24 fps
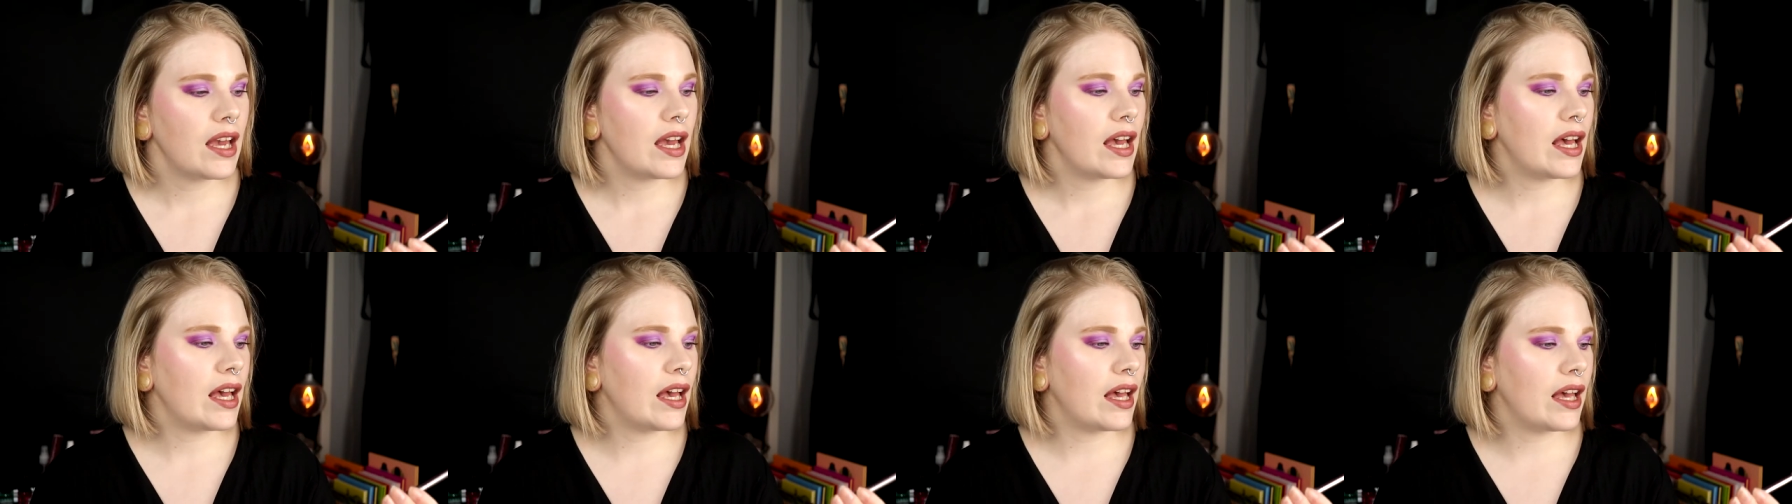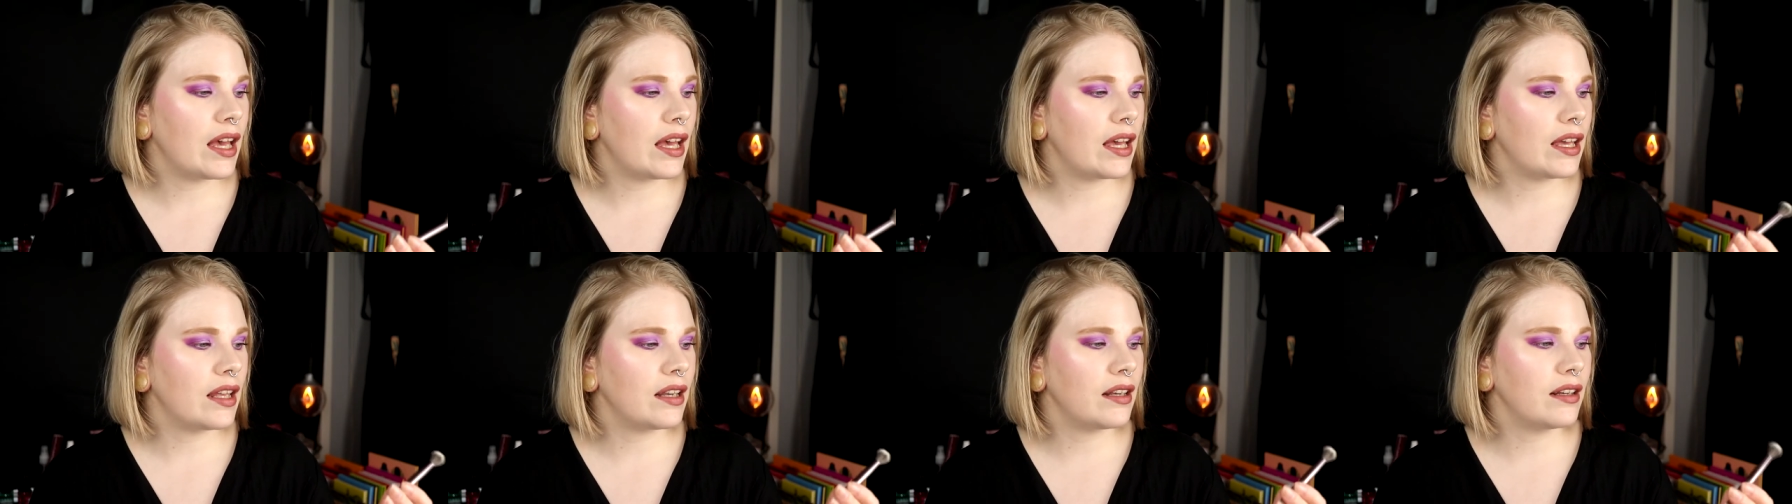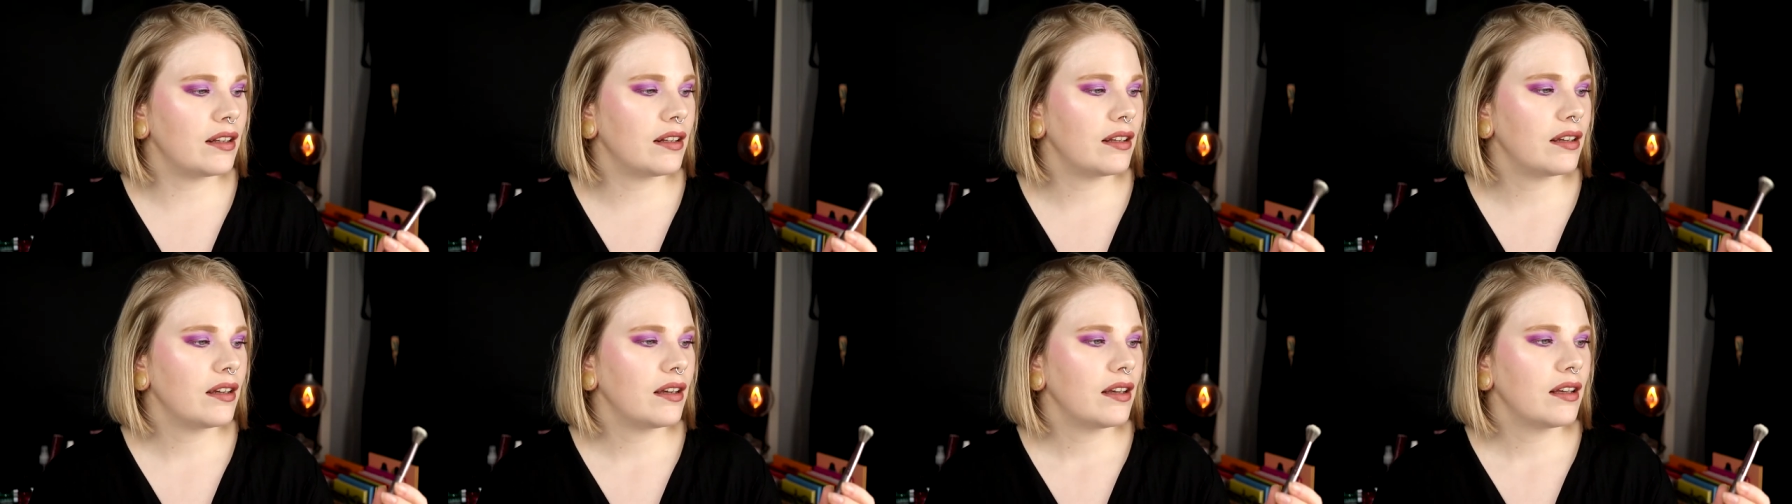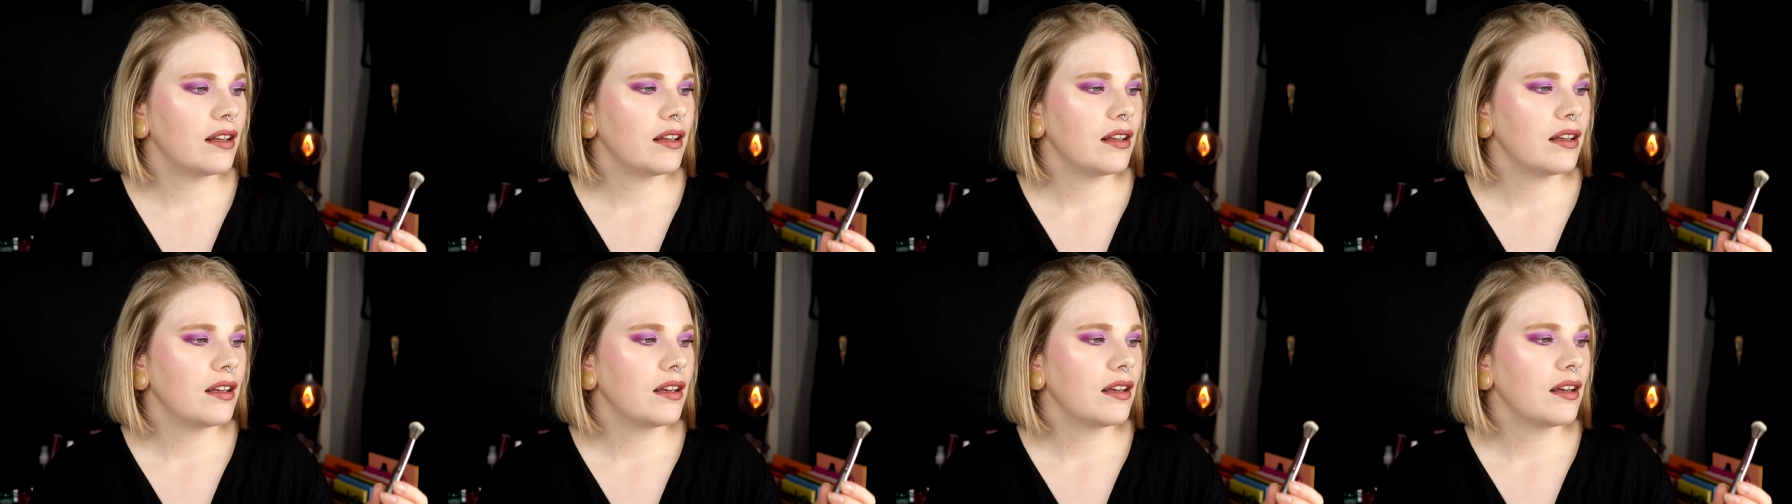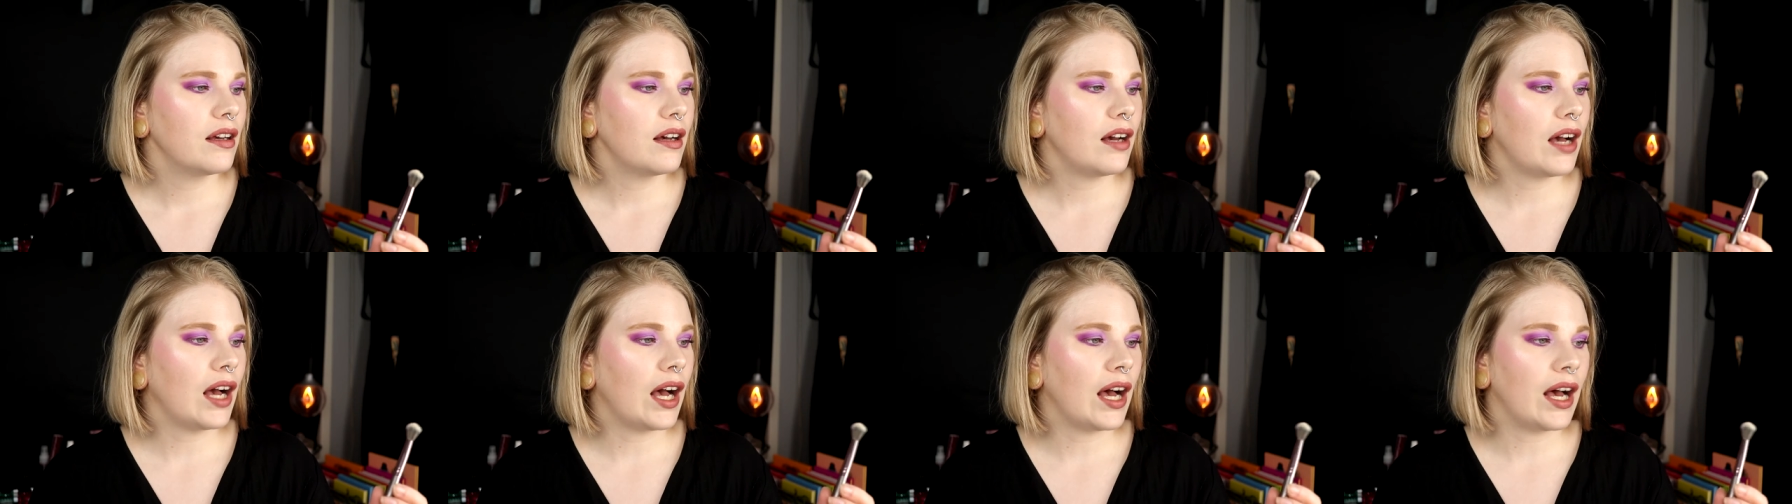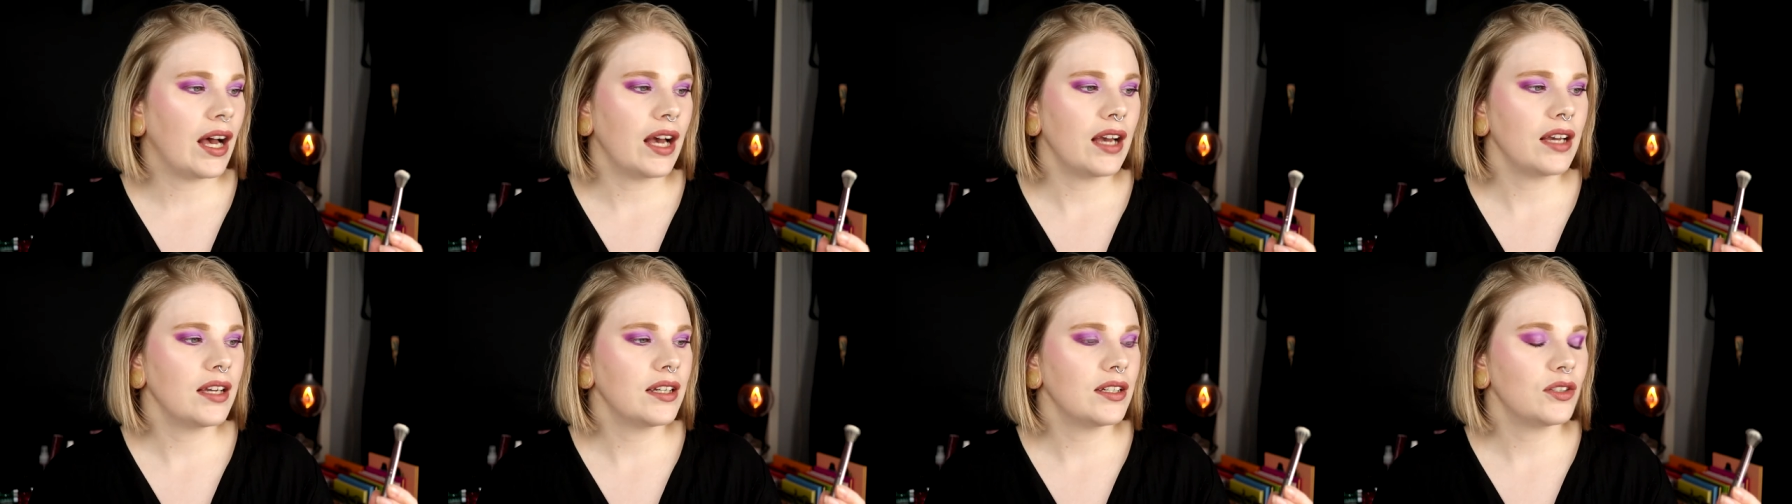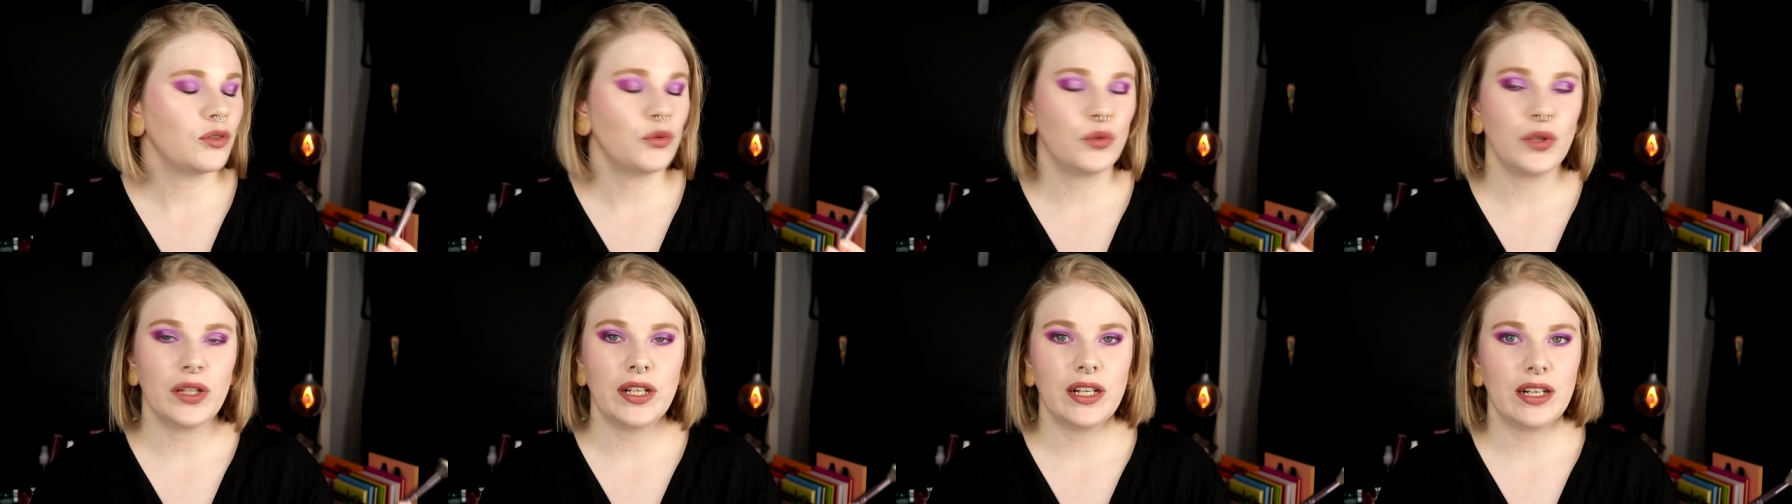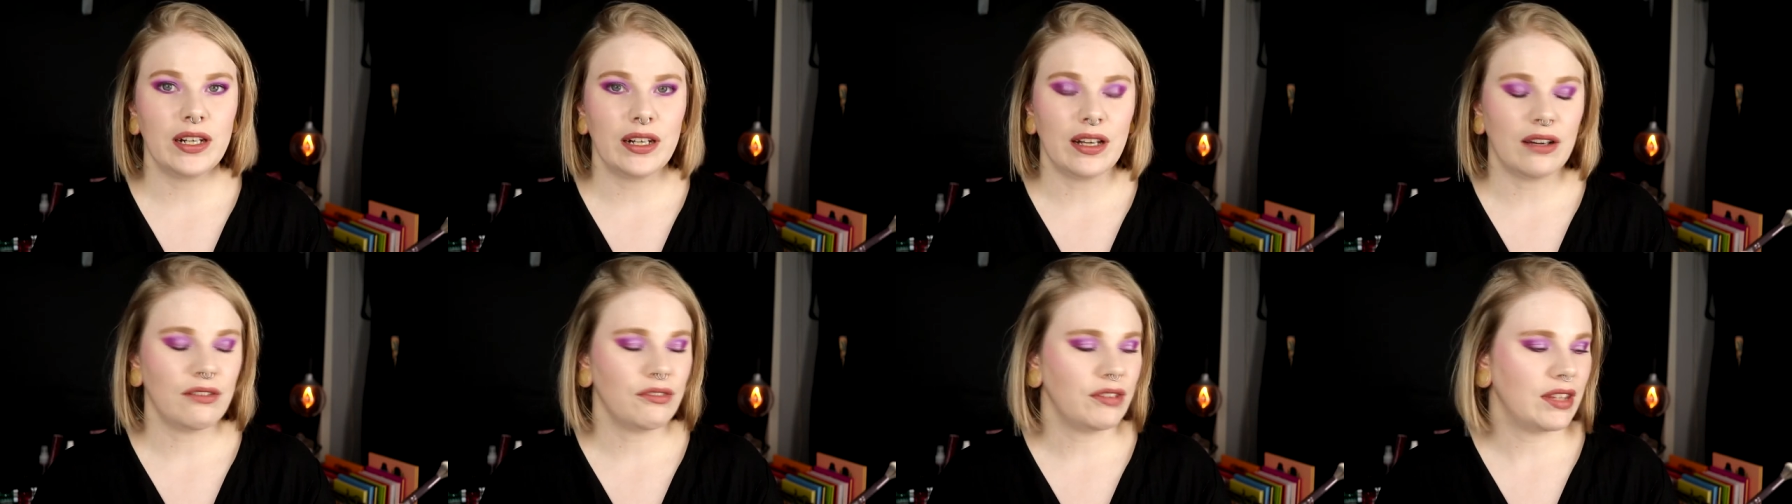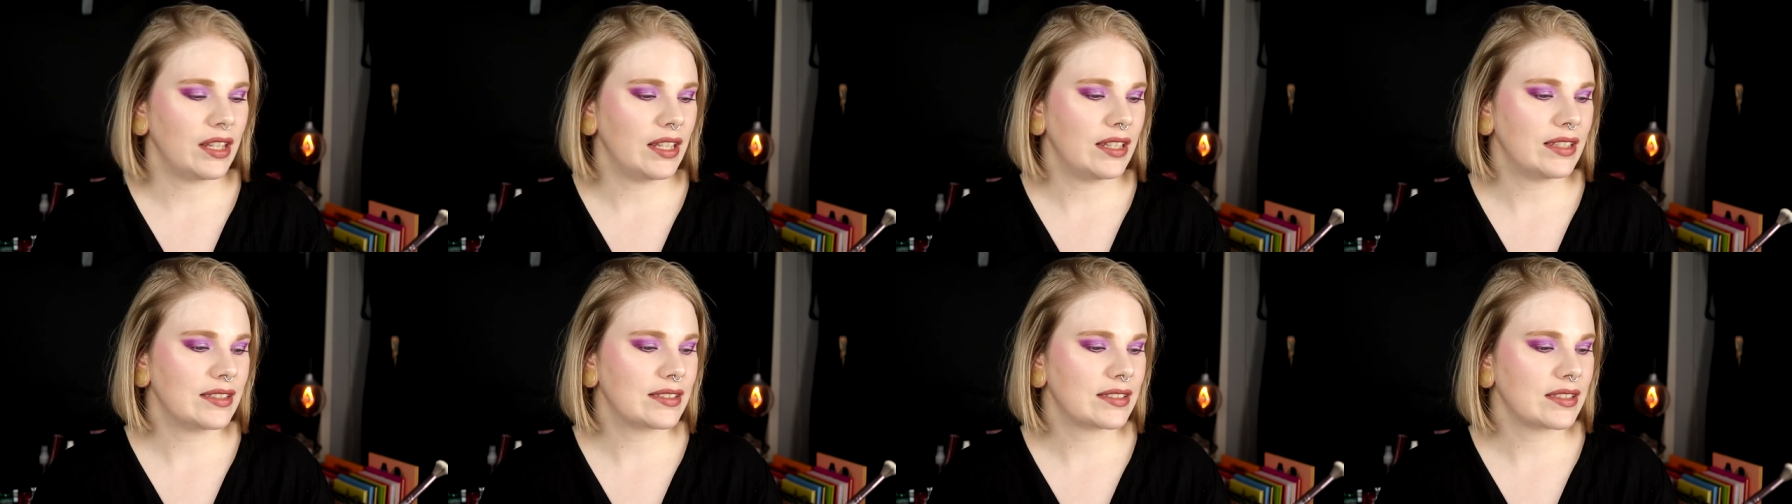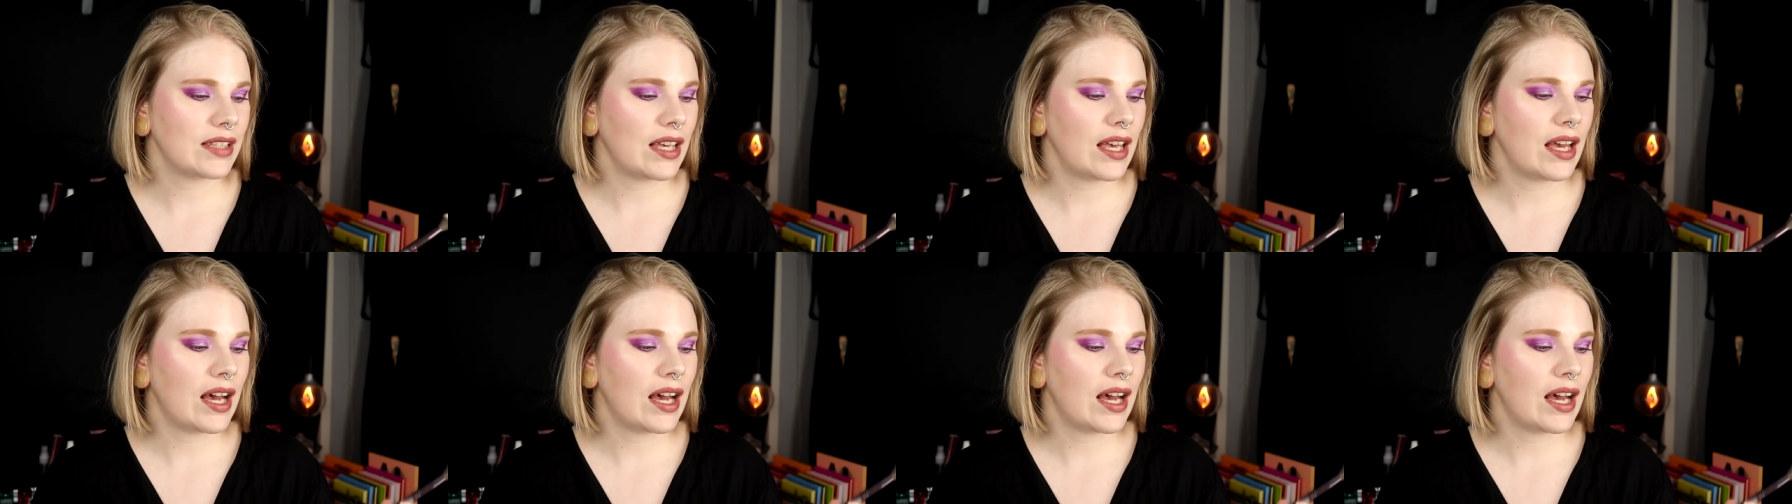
And I really love these.